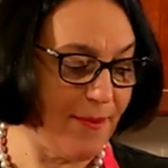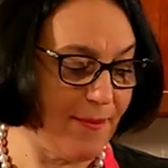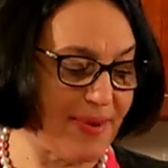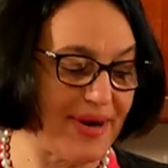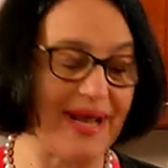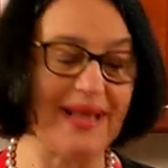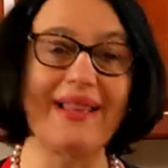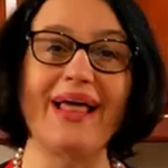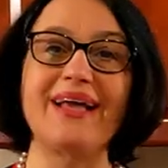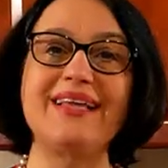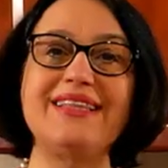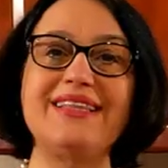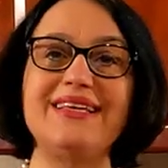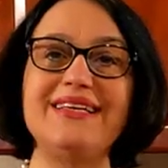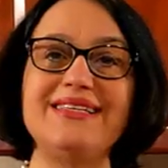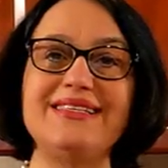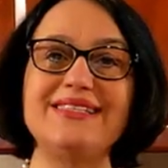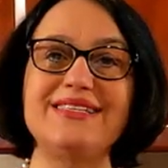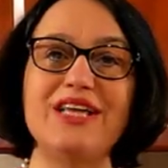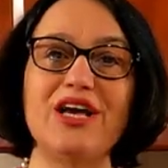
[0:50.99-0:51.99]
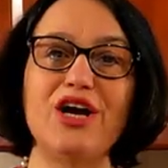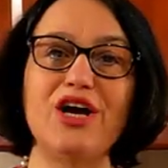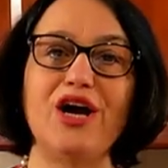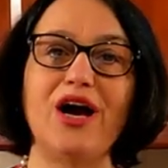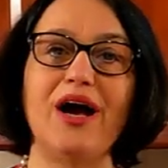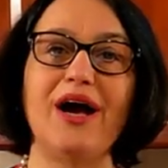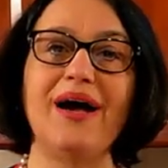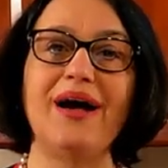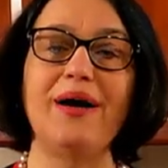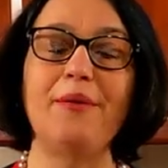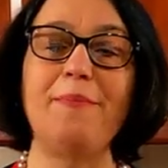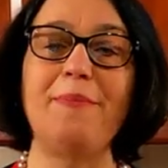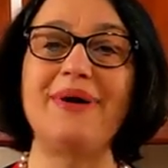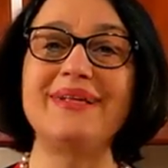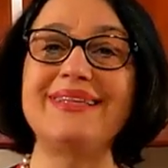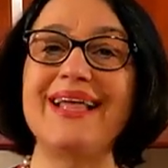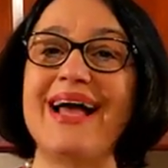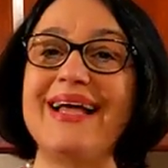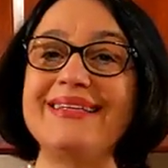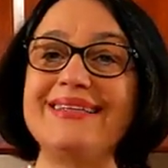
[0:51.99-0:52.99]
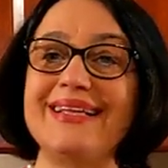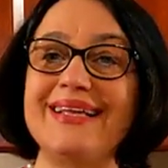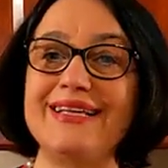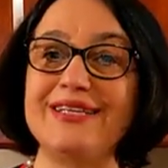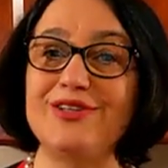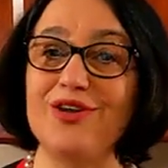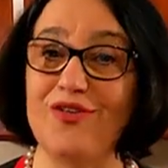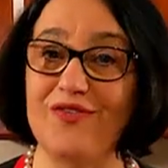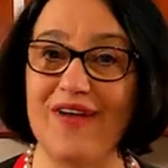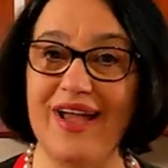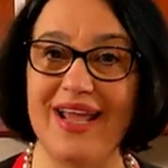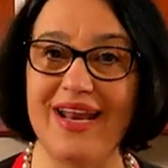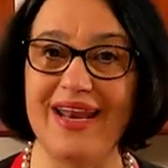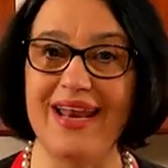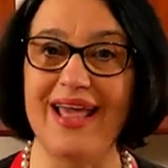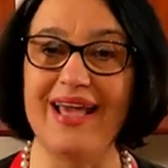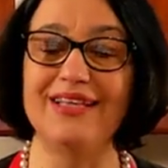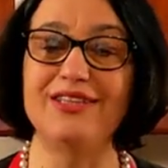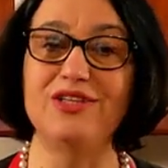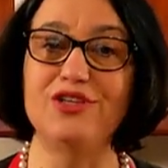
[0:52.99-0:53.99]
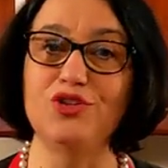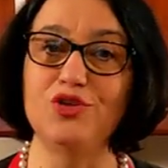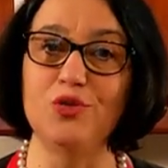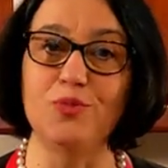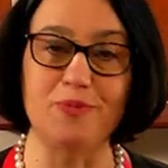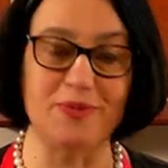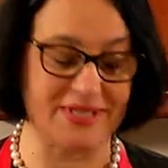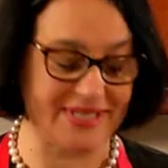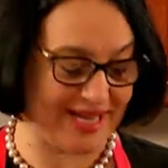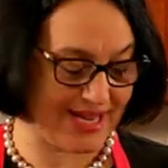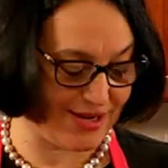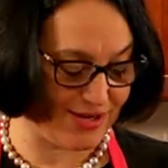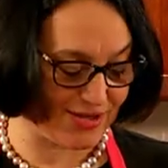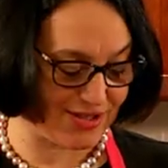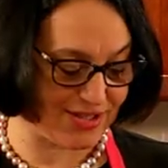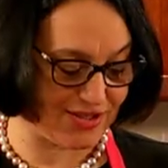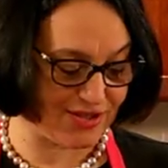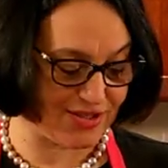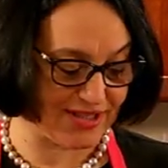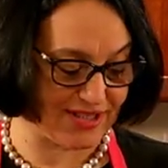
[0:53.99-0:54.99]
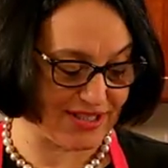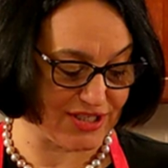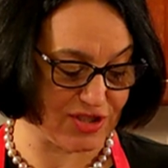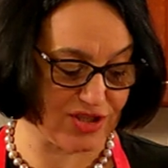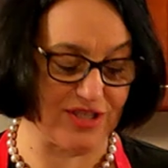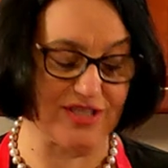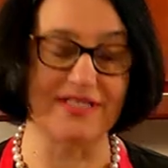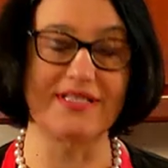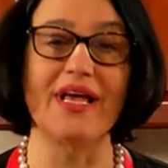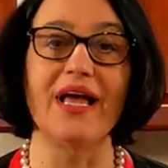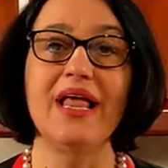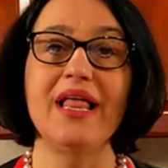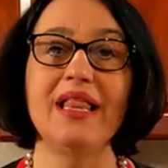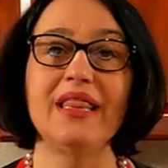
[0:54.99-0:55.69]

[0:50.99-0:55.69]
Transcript: But I like these uh, patate novelle, the new potatoes. They're delicious.